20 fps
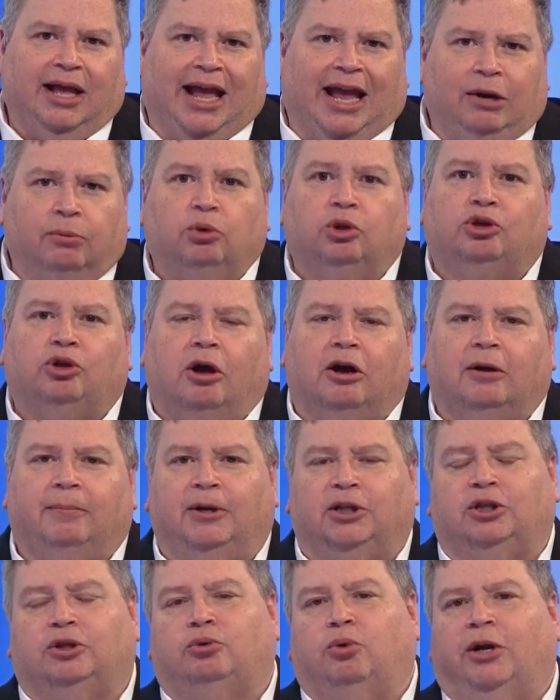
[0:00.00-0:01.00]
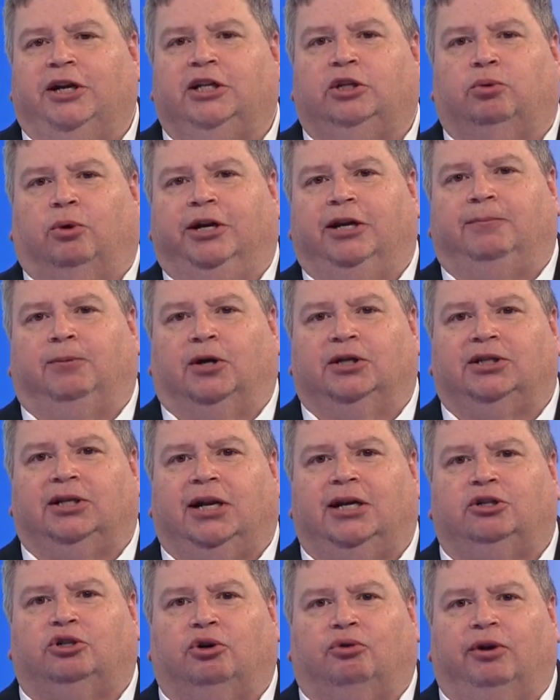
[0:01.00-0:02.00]
and we'll talk about the 2020
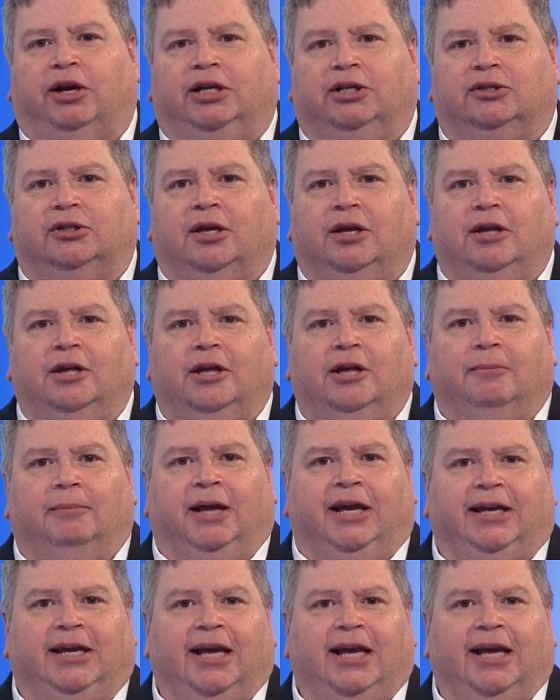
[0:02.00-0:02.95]
presidential race. My